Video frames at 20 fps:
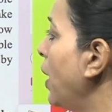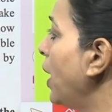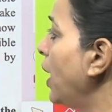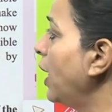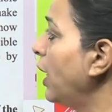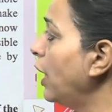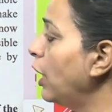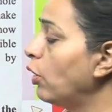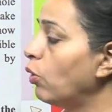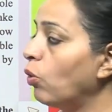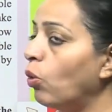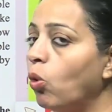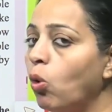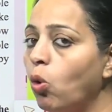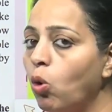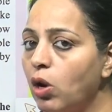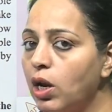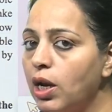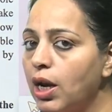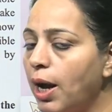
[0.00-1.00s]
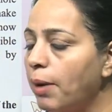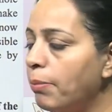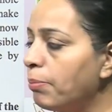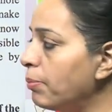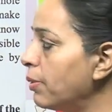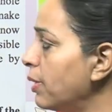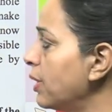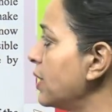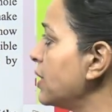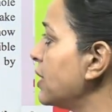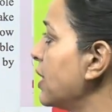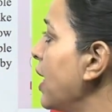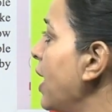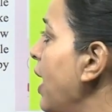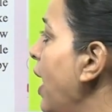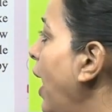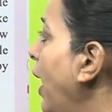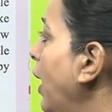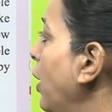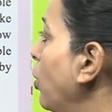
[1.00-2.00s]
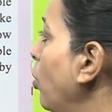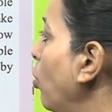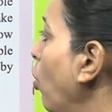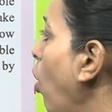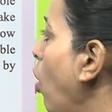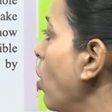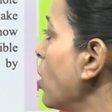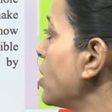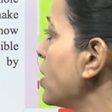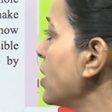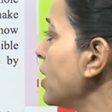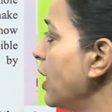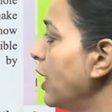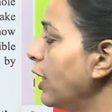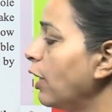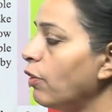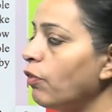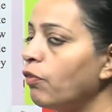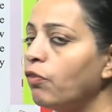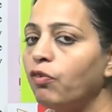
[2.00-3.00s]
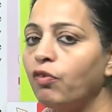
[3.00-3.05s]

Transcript: pay in whole numbers and not in